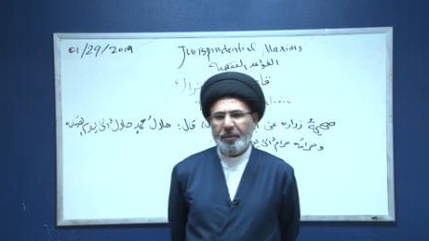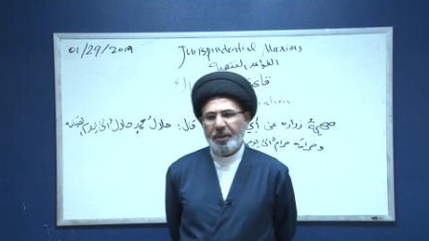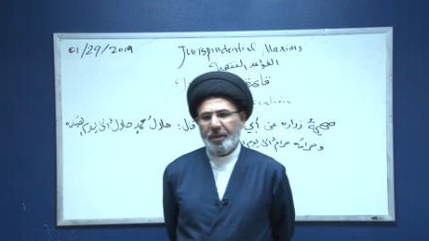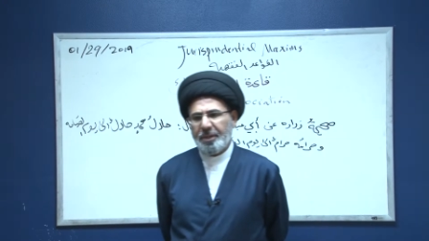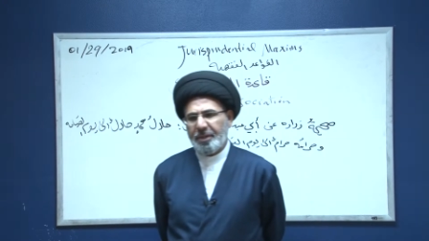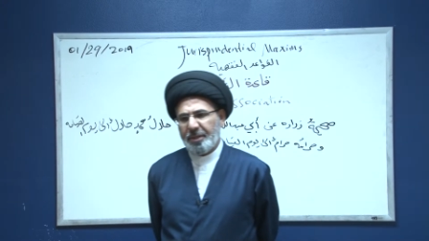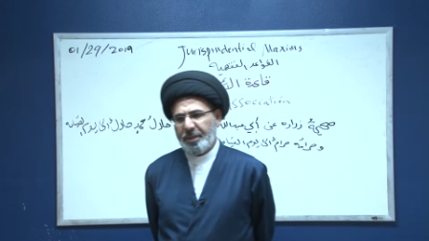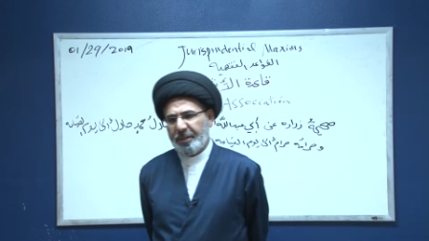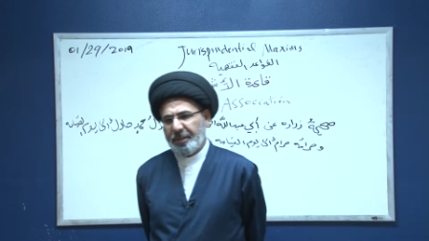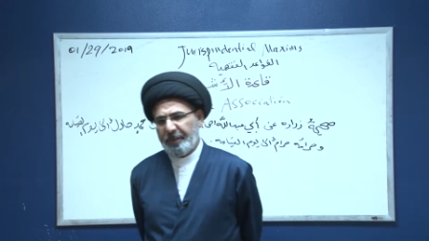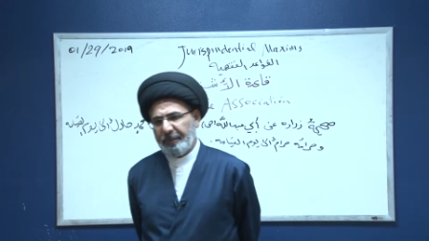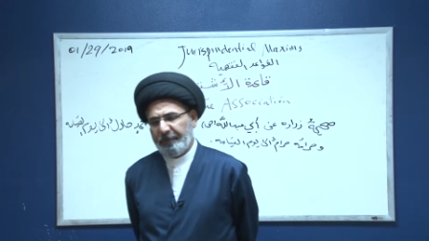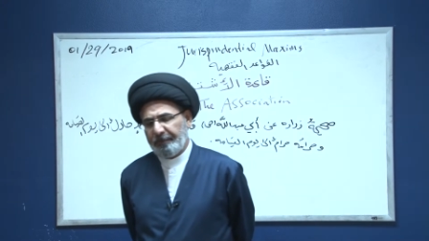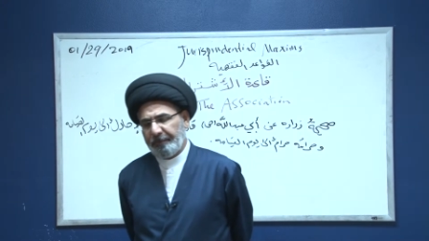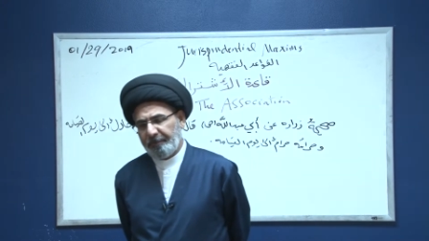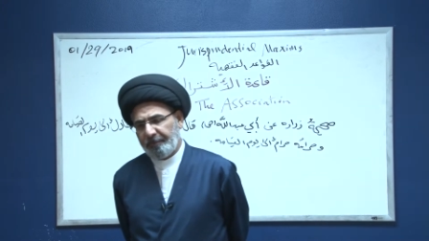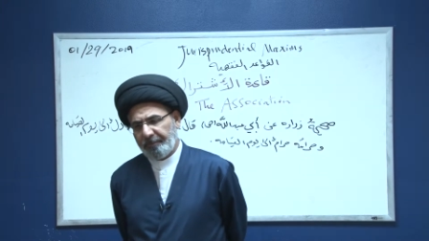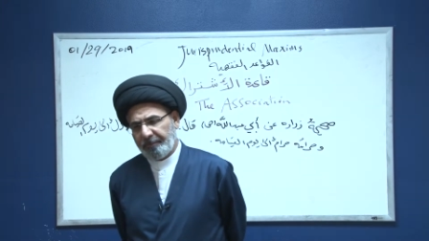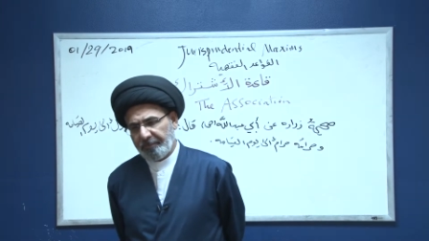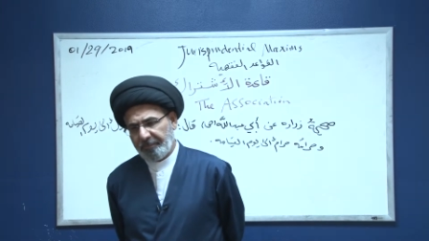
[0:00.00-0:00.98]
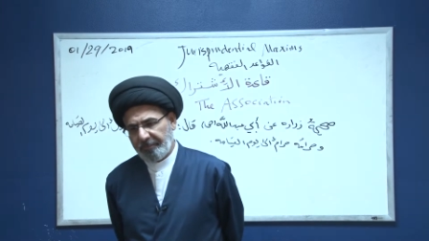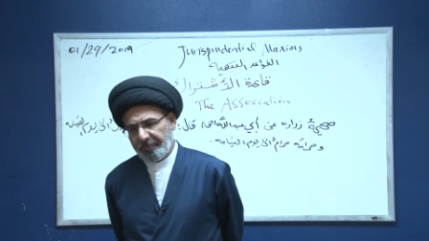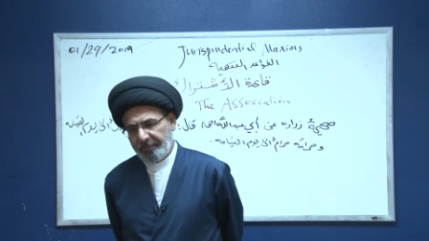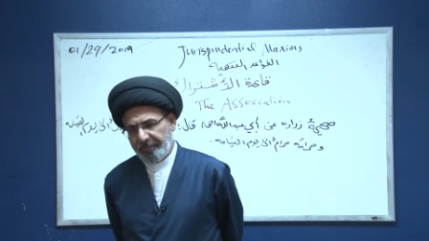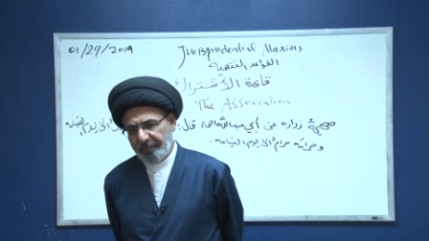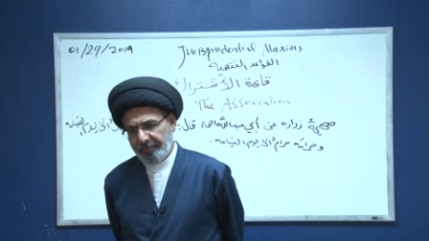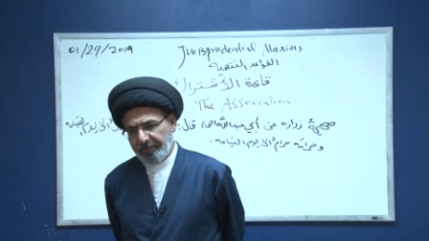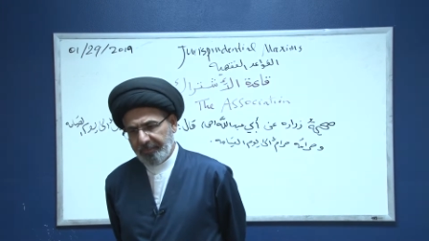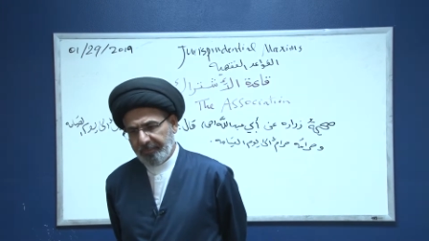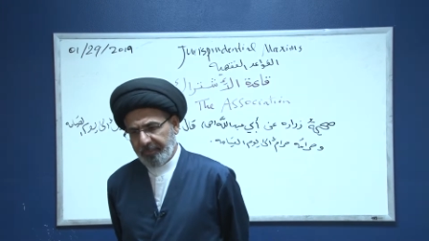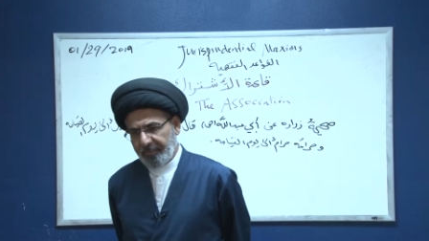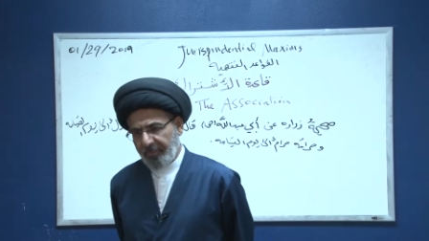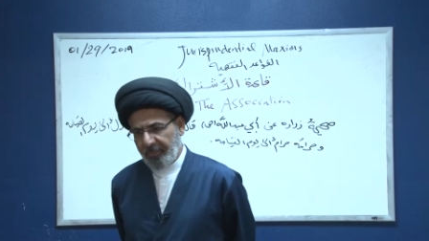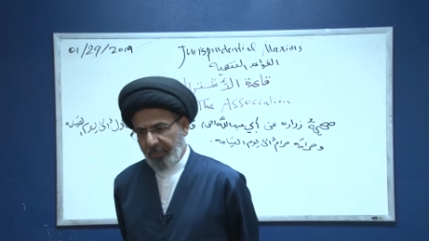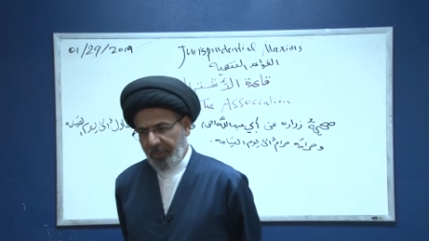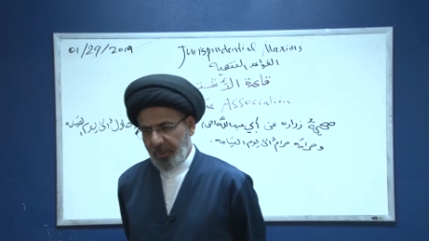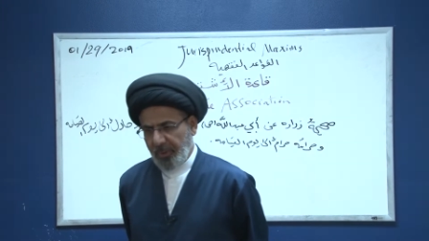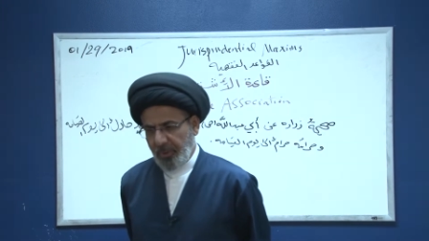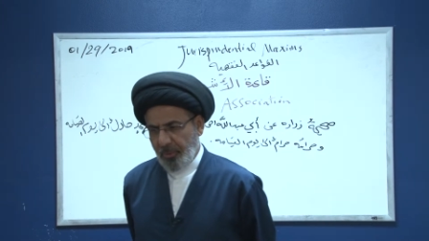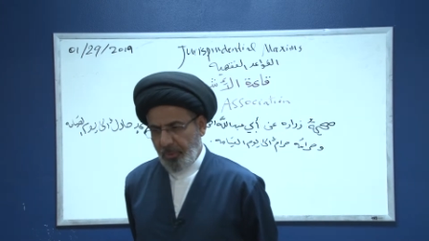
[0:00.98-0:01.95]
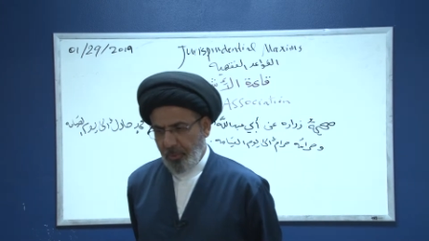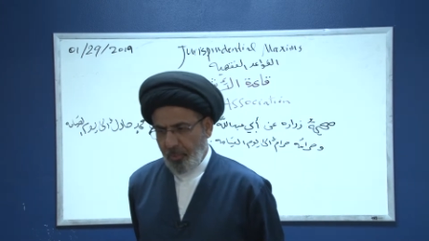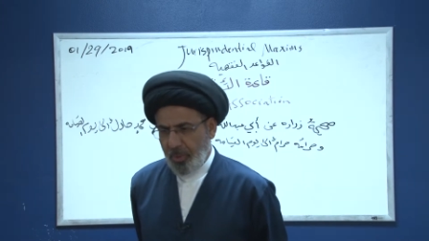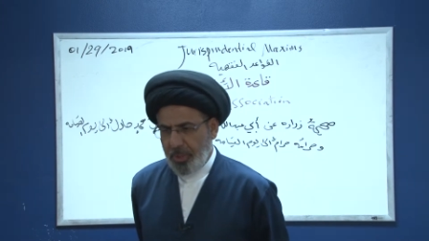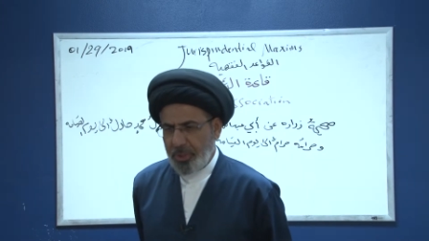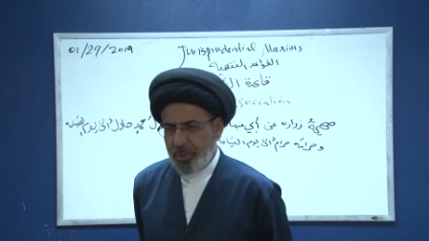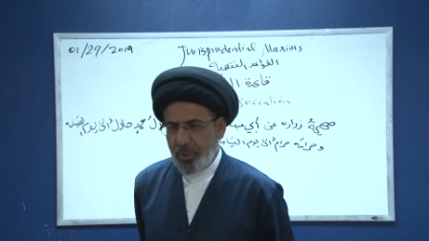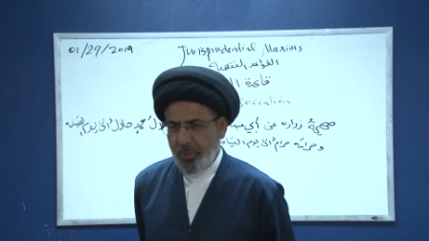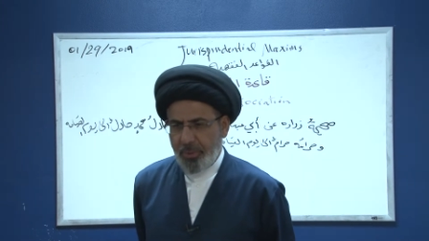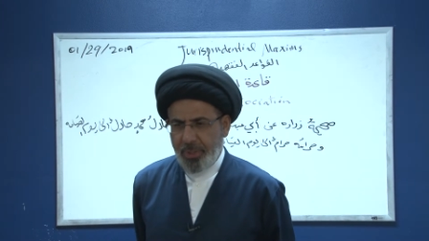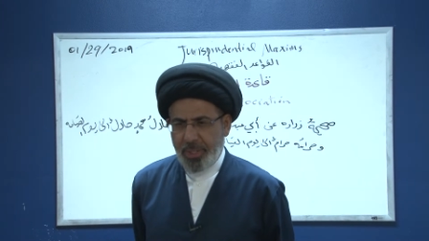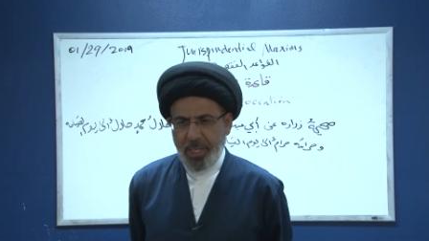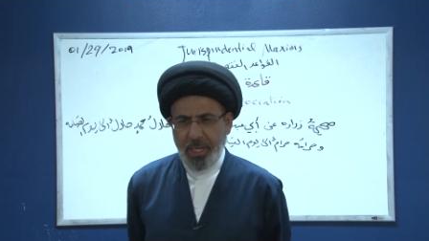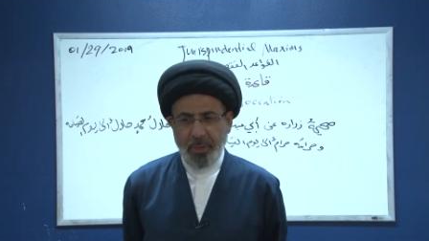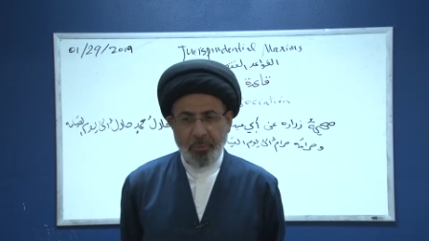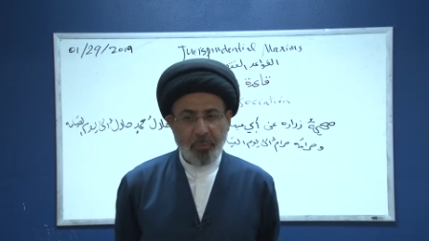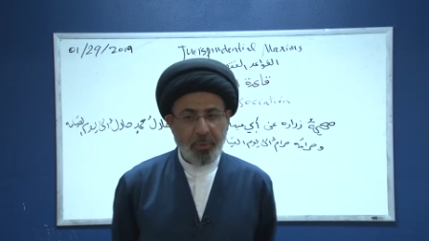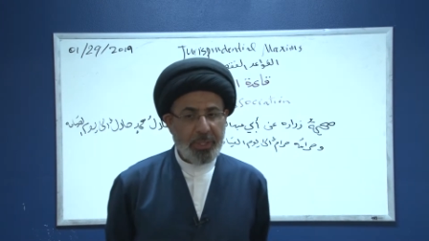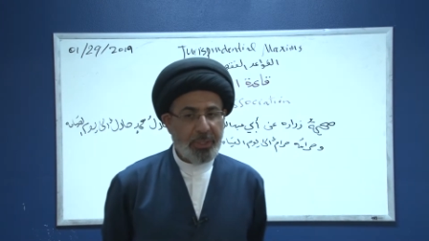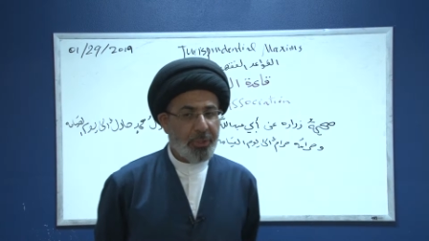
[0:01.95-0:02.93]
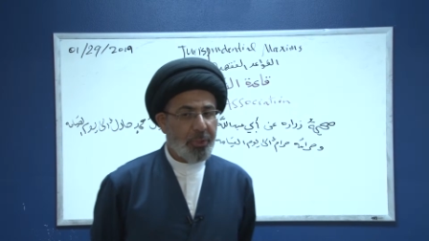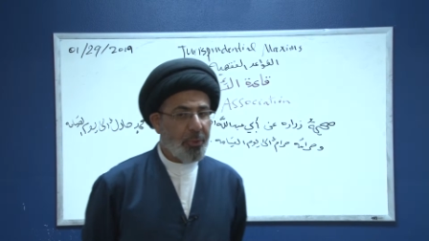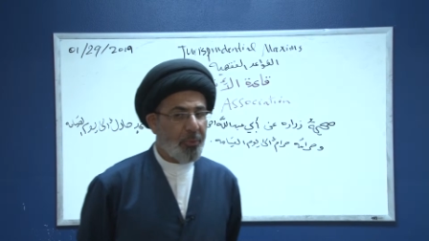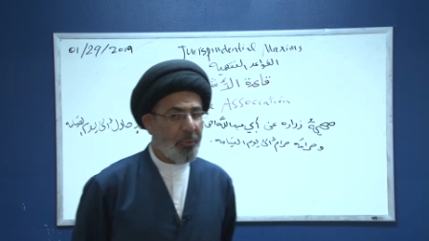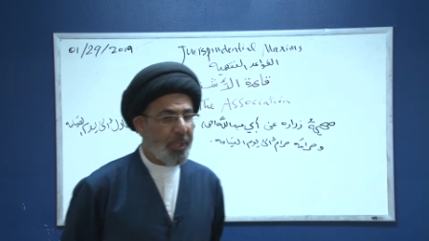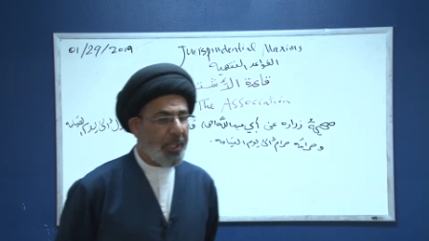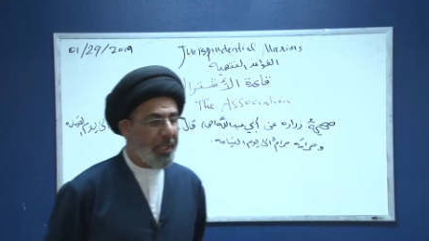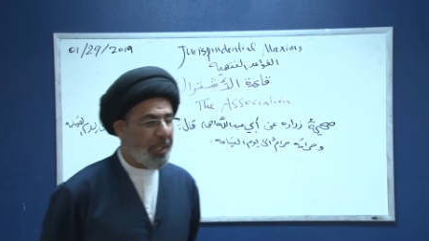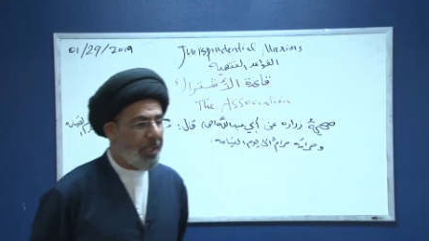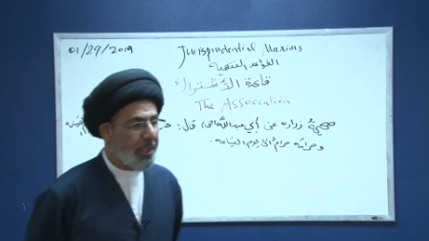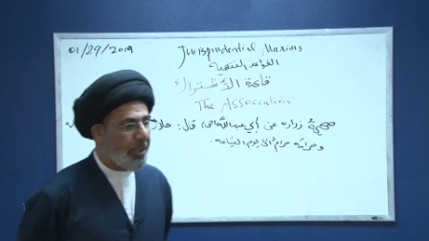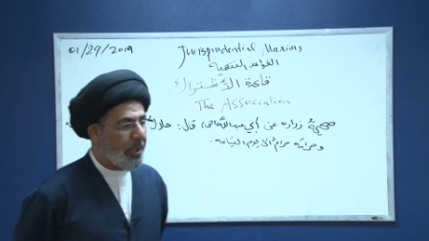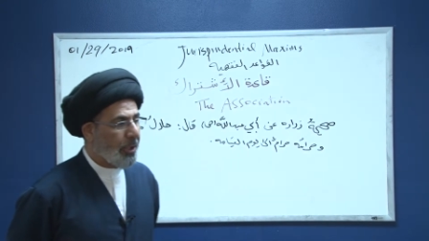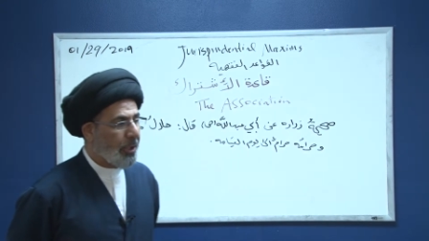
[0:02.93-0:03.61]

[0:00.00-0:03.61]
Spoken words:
this? What do we